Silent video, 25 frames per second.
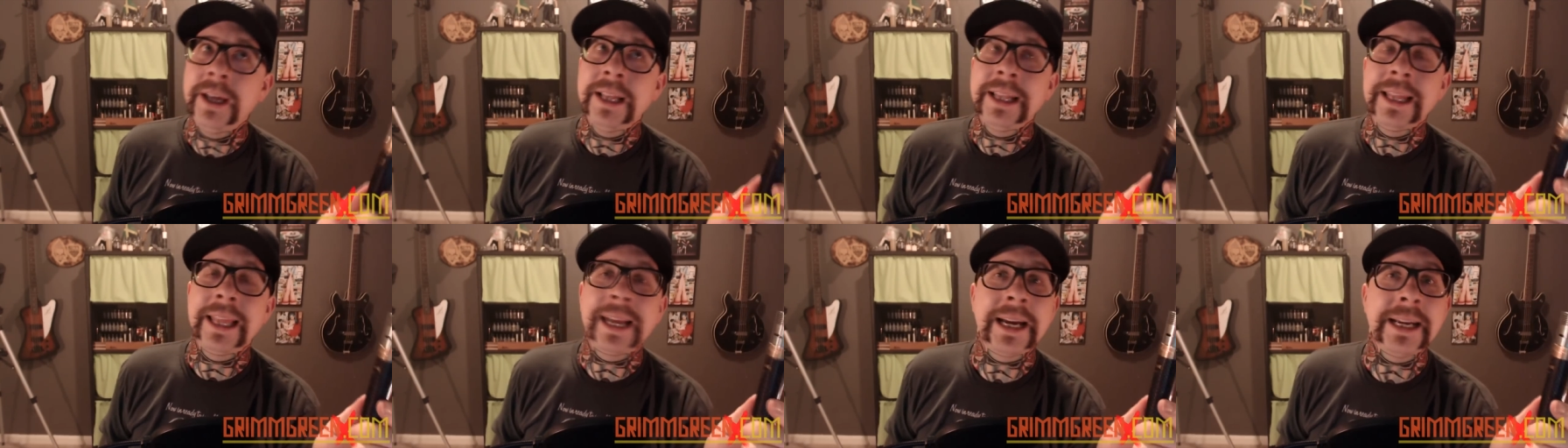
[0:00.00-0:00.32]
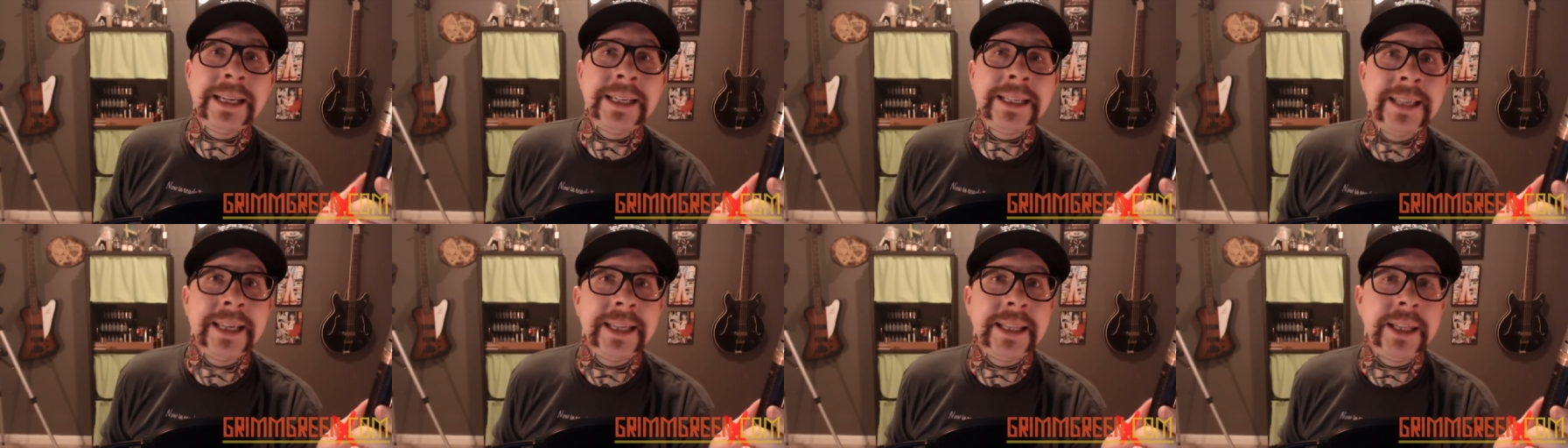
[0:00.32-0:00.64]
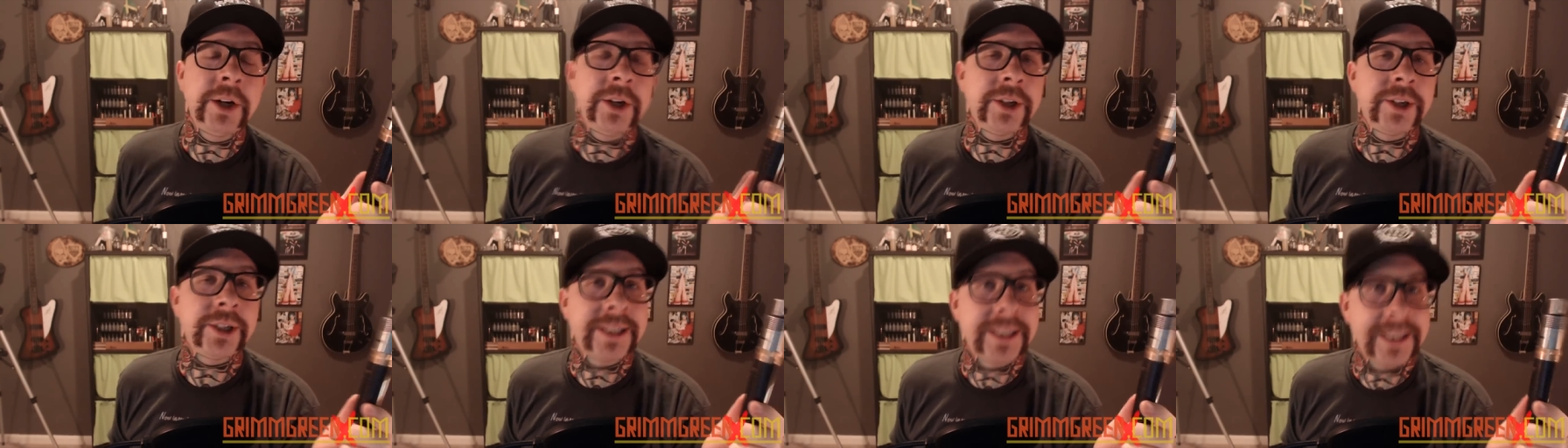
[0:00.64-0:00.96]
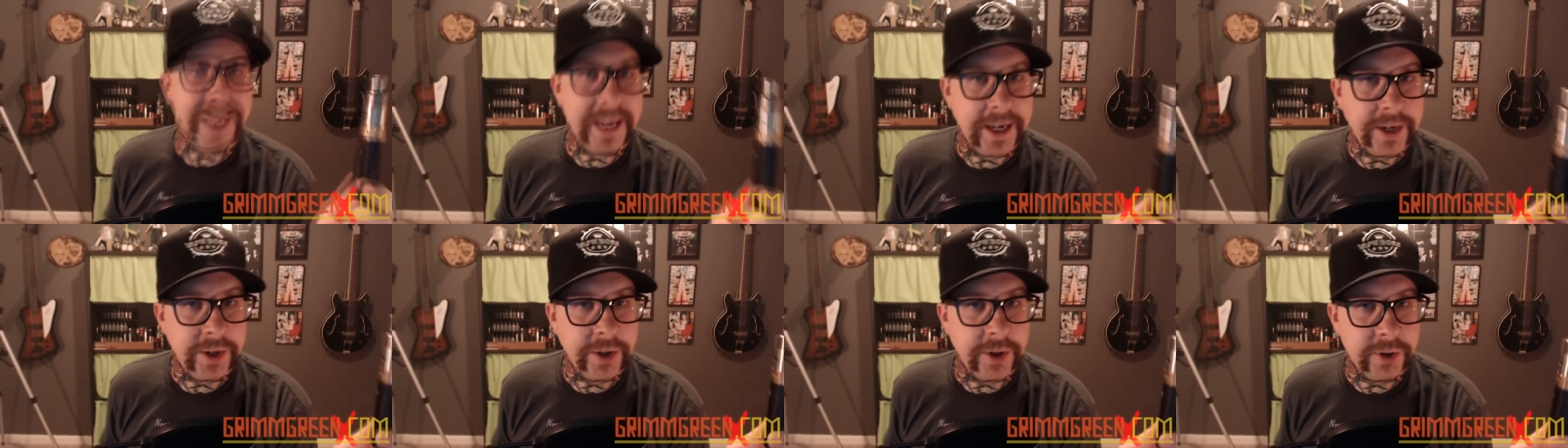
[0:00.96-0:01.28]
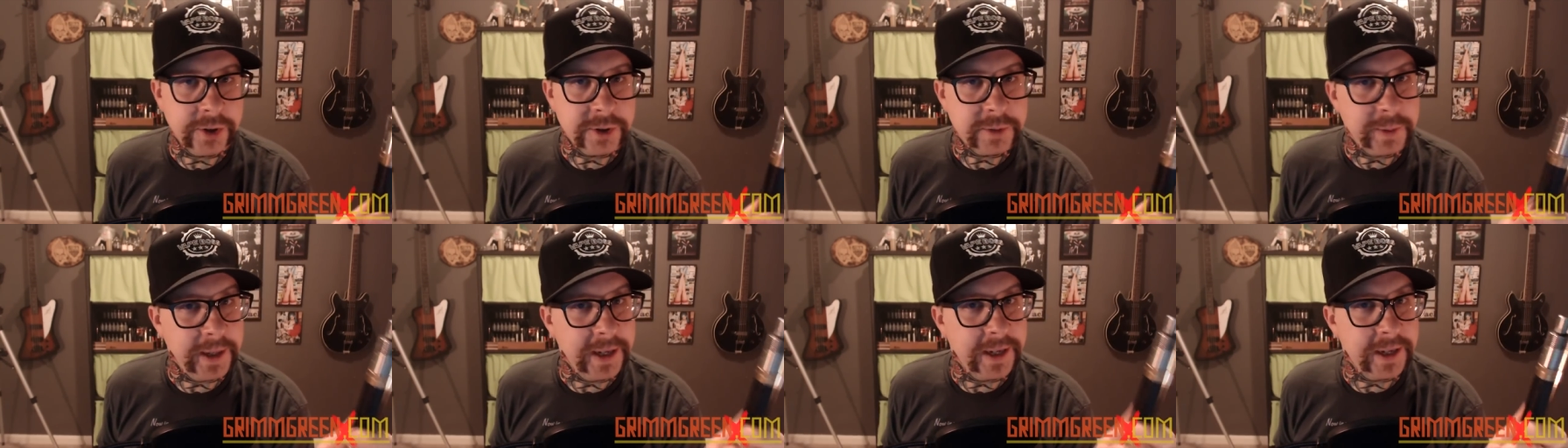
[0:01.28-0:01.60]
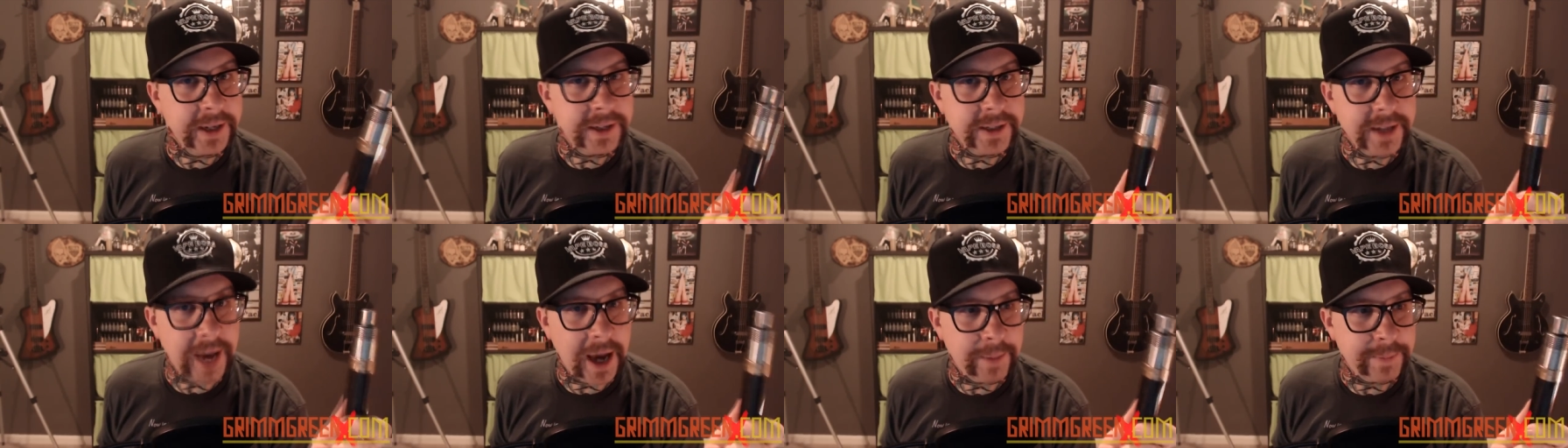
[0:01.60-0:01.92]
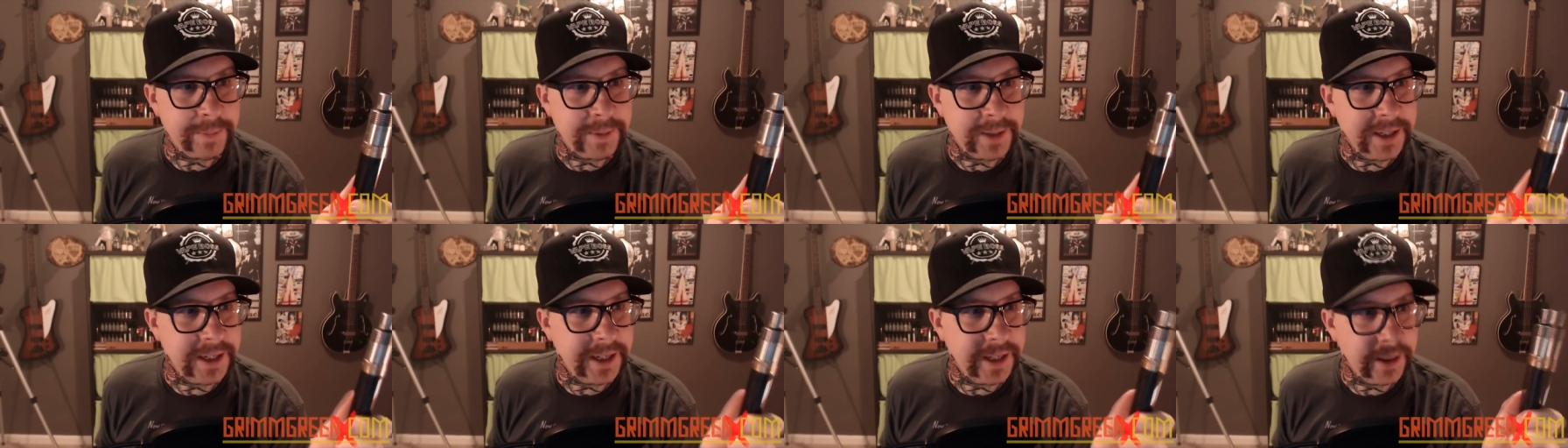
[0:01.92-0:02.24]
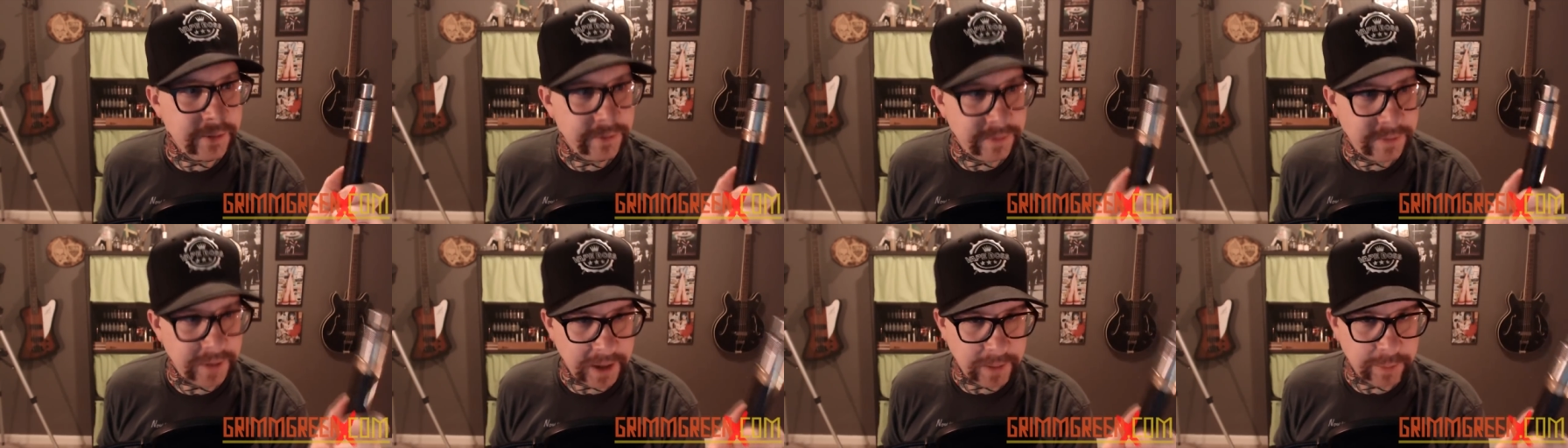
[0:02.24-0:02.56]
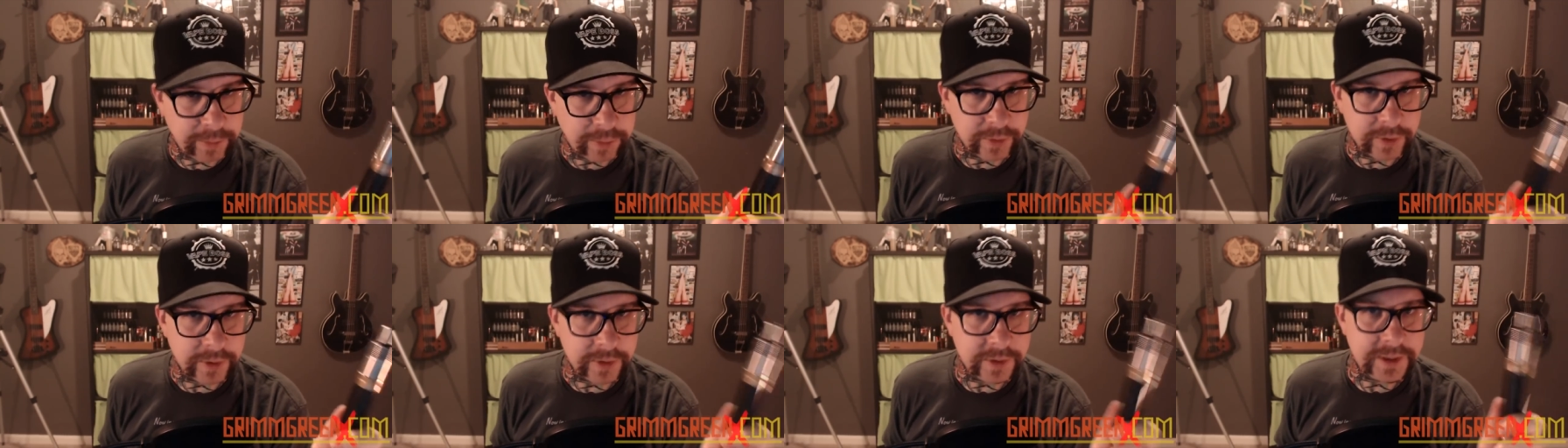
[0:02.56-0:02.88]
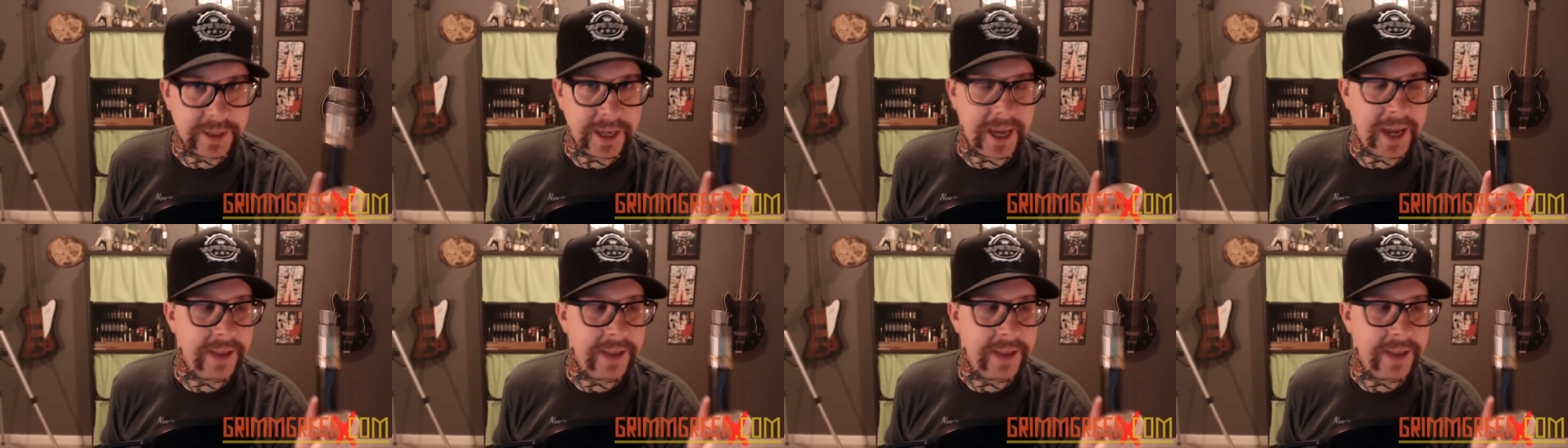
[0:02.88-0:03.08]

like I said, there are standards being adopted in the vape world.